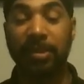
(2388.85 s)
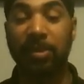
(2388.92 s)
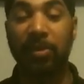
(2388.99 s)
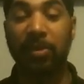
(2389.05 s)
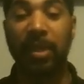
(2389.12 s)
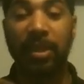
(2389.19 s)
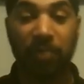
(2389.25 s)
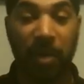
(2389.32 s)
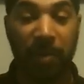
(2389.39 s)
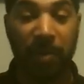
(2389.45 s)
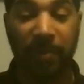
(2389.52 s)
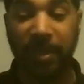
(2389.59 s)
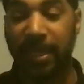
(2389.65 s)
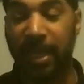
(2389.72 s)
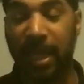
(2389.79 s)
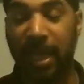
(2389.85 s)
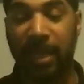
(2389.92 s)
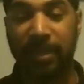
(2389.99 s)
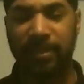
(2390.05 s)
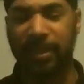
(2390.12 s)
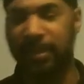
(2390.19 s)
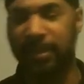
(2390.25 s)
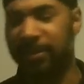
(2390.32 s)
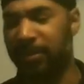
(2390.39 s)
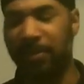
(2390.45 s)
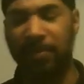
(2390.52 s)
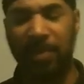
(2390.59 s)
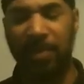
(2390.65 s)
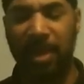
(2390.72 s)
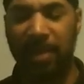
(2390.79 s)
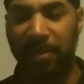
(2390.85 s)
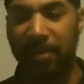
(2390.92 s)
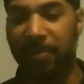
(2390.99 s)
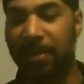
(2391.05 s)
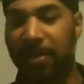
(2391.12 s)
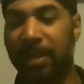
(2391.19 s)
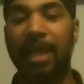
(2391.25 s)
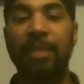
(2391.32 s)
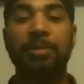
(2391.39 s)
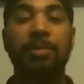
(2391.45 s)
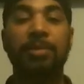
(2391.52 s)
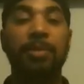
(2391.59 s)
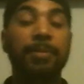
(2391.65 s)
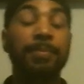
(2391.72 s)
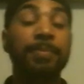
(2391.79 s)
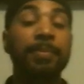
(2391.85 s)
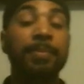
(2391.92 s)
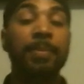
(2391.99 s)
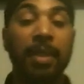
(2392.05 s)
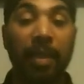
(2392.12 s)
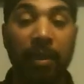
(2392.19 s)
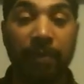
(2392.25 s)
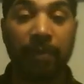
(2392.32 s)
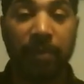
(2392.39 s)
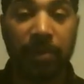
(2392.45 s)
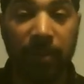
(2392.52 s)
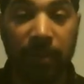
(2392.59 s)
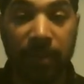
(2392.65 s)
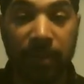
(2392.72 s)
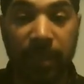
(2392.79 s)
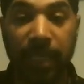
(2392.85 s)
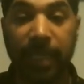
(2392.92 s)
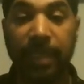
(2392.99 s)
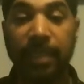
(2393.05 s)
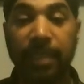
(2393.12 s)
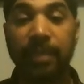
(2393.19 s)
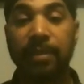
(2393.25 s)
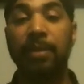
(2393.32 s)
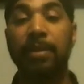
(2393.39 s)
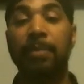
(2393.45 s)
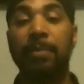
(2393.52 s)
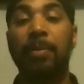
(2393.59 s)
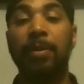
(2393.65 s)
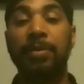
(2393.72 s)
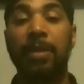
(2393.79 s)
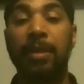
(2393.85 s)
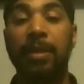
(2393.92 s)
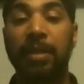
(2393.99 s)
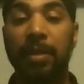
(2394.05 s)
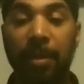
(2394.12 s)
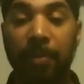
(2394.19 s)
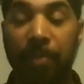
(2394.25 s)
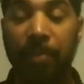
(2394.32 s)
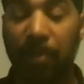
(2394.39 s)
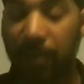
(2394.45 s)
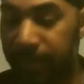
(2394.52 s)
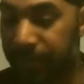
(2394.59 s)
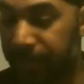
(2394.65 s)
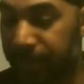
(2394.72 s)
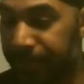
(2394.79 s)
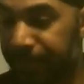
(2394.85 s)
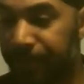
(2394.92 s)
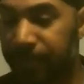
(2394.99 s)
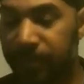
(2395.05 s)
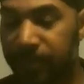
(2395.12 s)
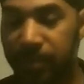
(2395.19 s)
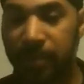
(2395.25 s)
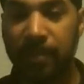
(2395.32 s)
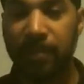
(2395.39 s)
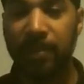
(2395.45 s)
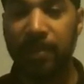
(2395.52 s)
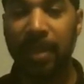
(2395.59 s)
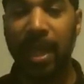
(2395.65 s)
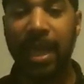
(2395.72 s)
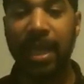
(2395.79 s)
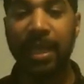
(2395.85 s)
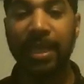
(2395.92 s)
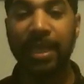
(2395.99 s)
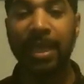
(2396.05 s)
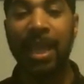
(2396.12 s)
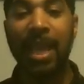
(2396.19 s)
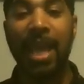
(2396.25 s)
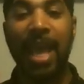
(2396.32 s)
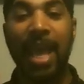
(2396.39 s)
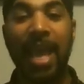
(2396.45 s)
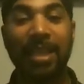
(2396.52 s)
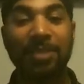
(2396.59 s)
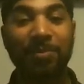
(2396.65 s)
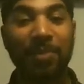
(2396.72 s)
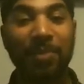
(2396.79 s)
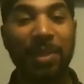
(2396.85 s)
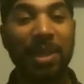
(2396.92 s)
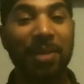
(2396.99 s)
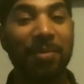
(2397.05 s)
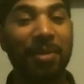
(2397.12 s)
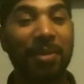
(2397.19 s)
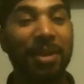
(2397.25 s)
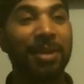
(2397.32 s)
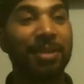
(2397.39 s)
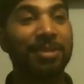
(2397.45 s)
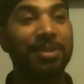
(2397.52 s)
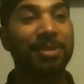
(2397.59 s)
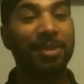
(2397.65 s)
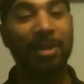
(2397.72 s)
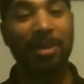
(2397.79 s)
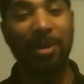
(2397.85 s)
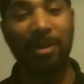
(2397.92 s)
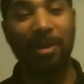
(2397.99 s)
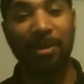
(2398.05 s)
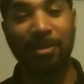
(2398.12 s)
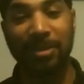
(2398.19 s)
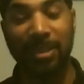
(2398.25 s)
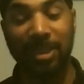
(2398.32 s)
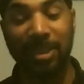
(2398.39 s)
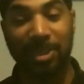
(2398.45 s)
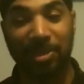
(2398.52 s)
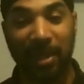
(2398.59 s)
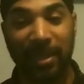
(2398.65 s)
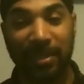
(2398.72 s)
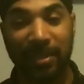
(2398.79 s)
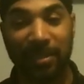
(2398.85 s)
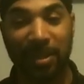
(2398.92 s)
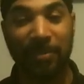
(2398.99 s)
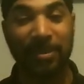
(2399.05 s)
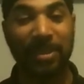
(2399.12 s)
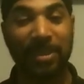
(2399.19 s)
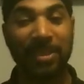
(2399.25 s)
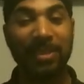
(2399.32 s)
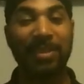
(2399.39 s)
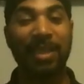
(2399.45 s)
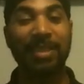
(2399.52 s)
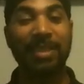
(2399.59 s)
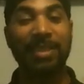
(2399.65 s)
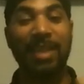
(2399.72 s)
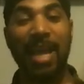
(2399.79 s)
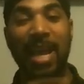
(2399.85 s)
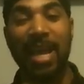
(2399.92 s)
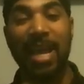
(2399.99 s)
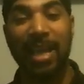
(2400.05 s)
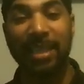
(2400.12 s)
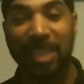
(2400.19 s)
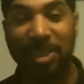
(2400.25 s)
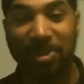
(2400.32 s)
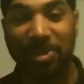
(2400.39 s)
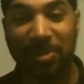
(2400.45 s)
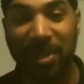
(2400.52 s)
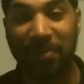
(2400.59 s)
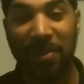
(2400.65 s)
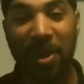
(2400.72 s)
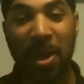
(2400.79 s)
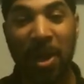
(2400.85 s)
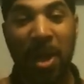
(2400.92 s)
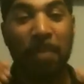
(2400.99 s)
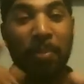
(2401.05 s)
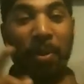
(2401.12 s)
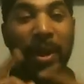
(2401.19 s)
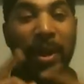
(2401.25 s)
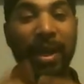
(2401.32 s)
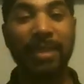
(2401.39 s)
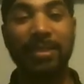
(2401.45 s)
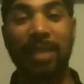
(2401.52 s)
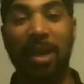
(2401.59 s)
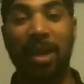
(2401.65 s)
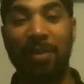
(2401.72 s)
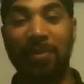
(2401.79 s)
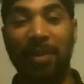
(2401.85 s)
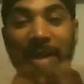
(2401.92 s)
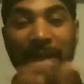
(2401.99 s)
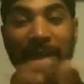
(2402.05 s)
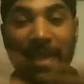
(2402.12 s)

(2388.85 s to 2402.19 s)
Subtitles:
So that's why we deny ourselves. So if you ever give your life to him, give it to him today. This is the most important. And as we get ready to come to the close and the train is coming to the station, I ask that you give a praise offering.